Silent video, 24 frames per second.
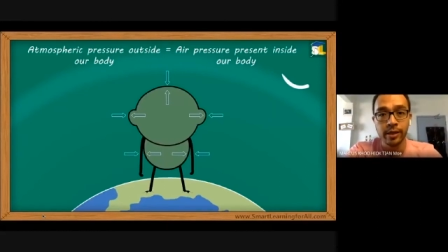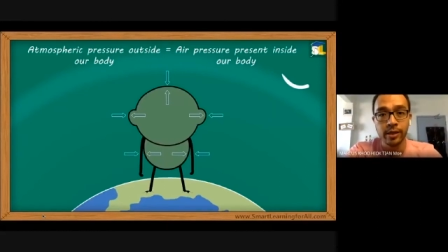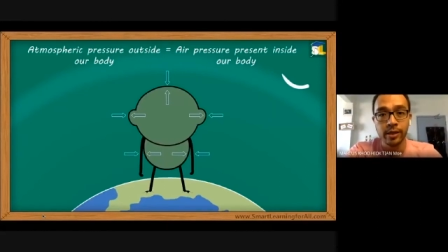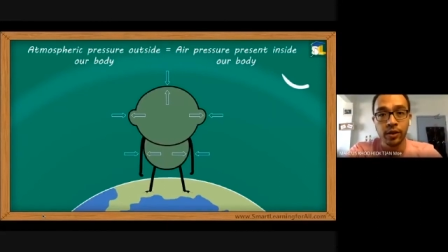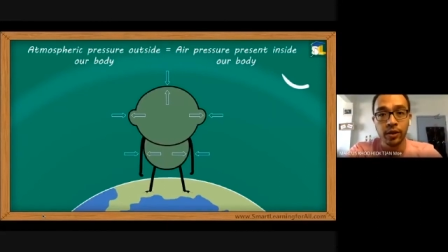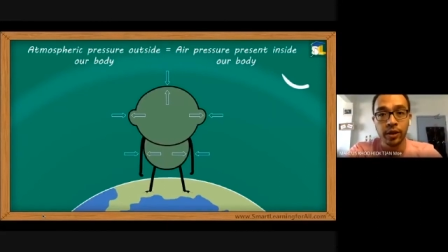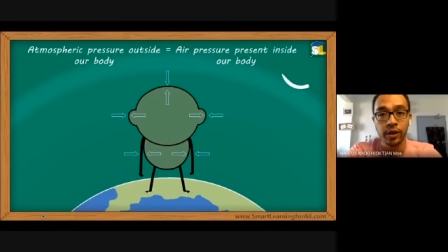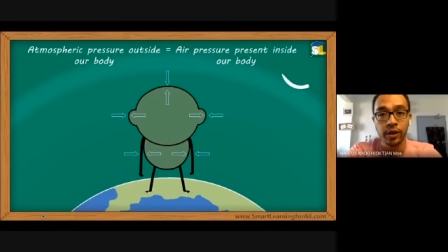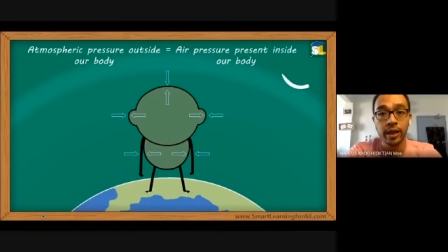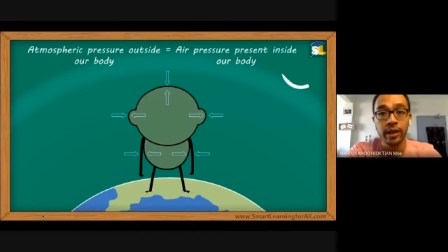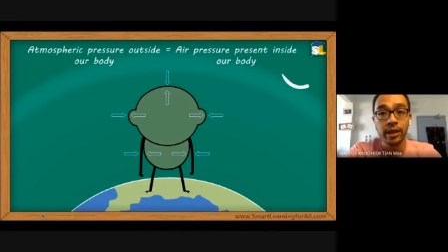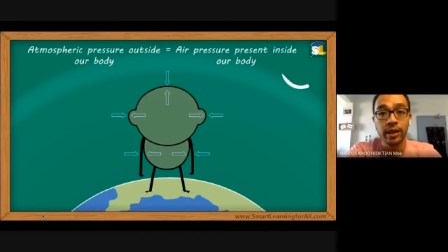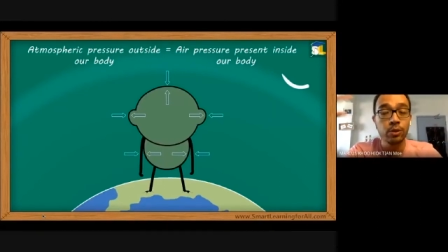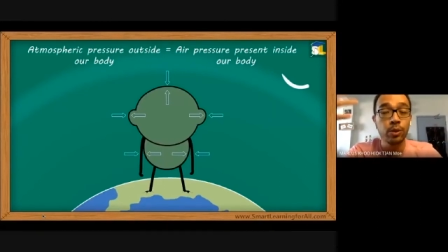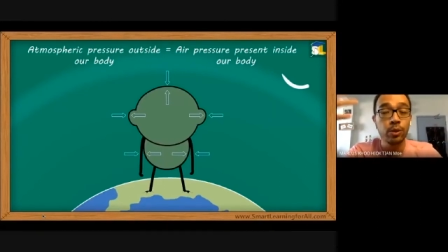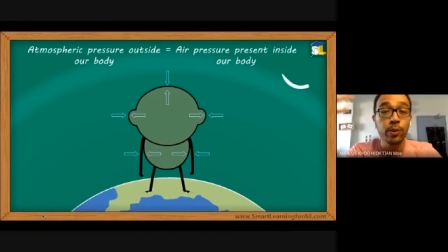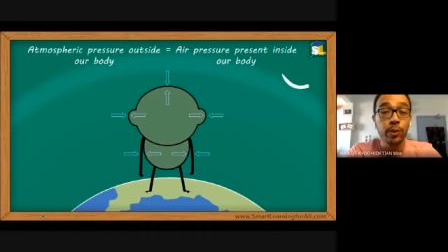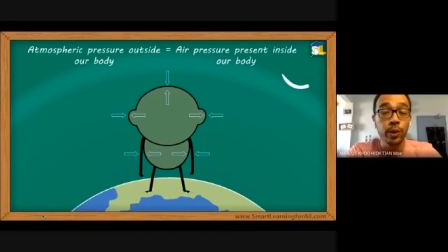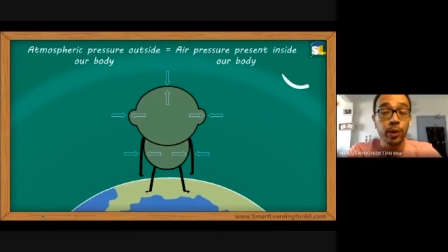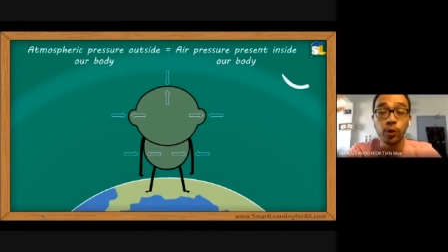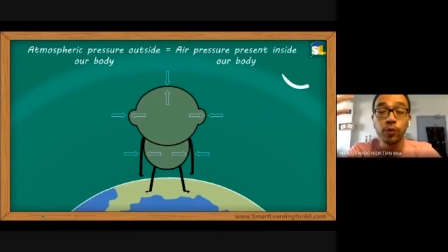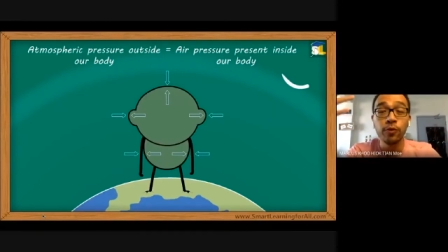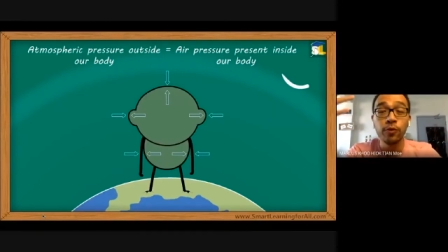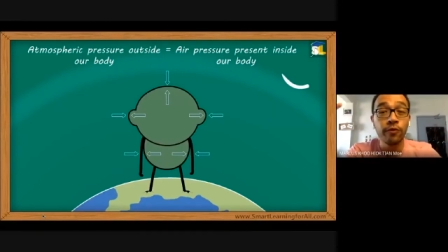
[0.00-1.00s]
Okay, that's why we
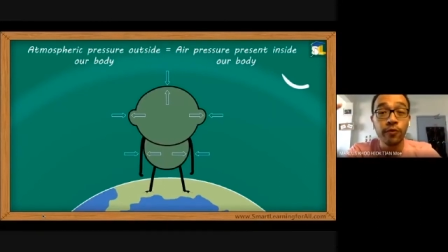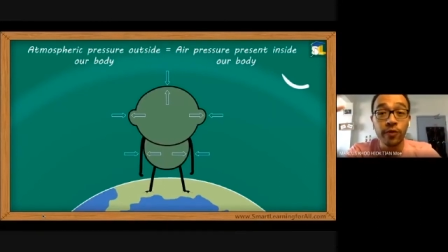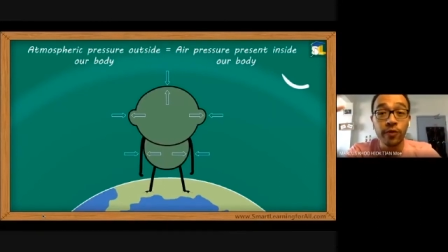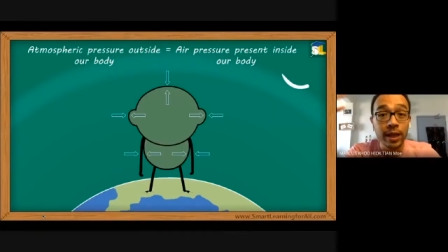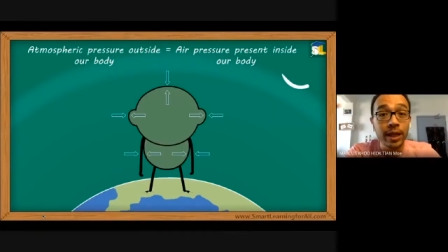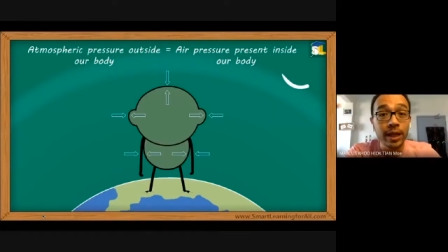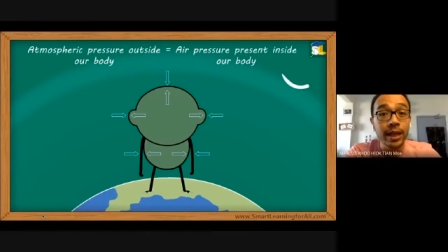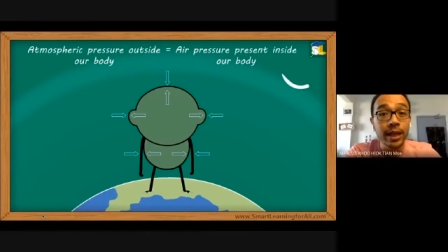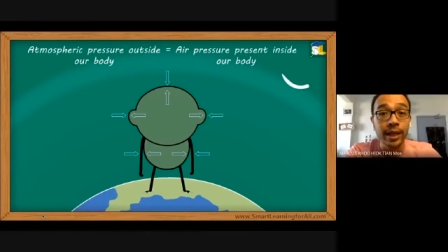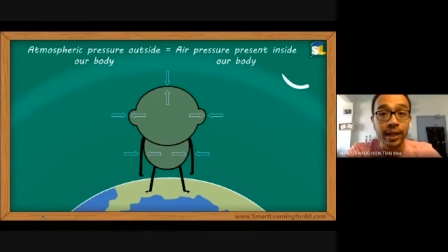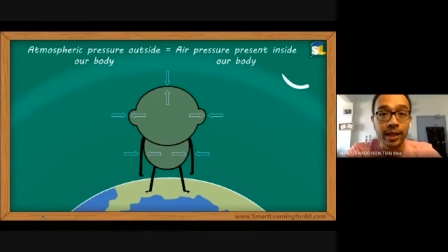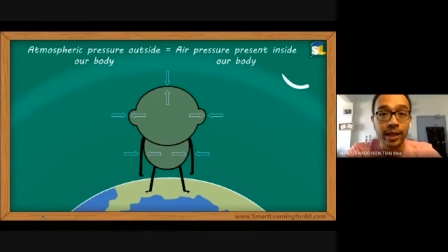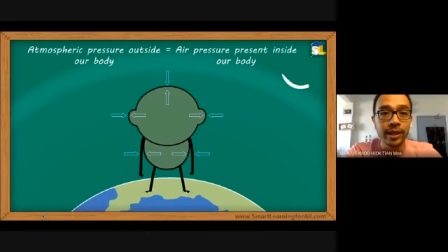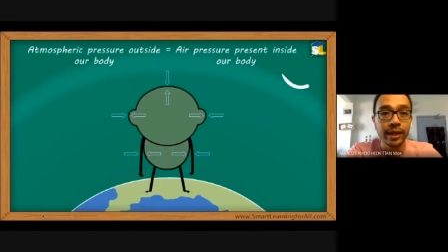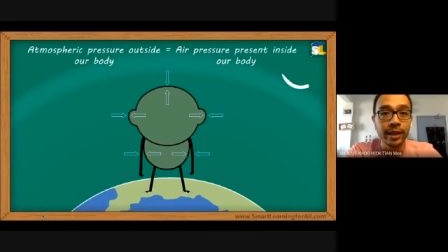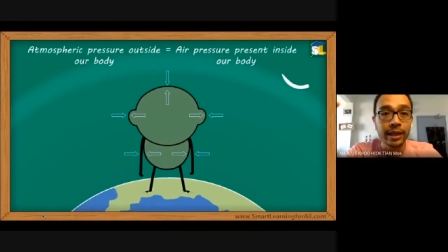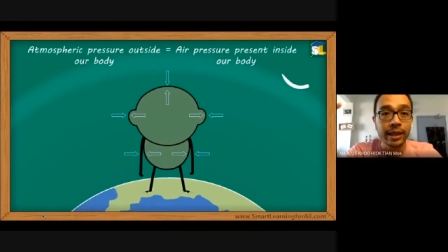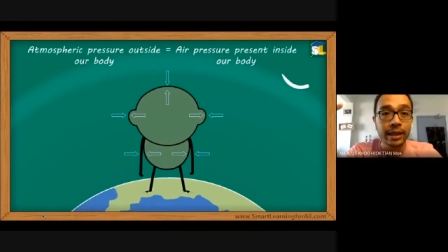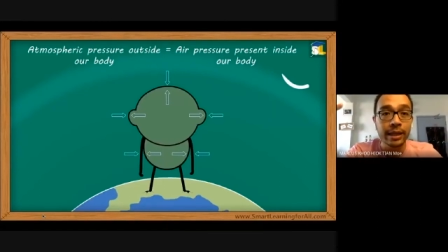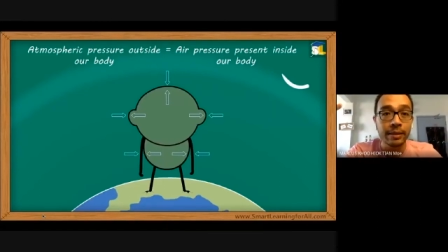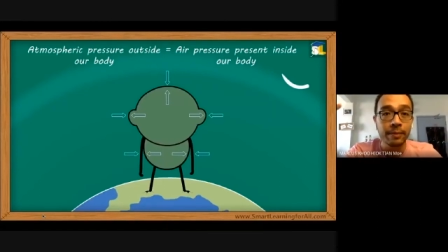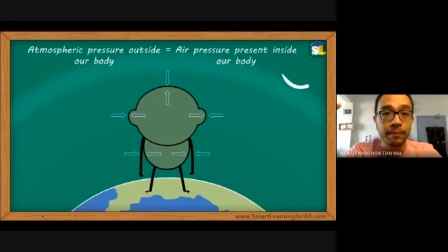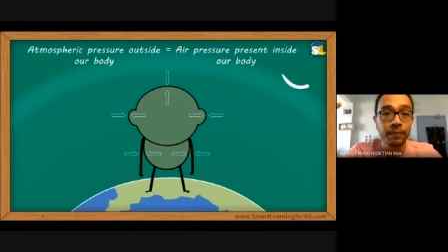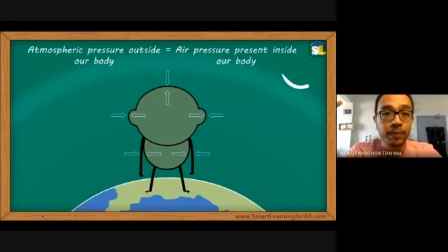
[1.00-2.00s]
don't feel anything
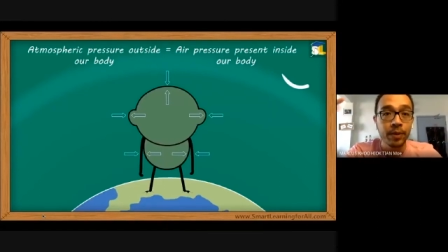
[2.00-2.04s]
lah.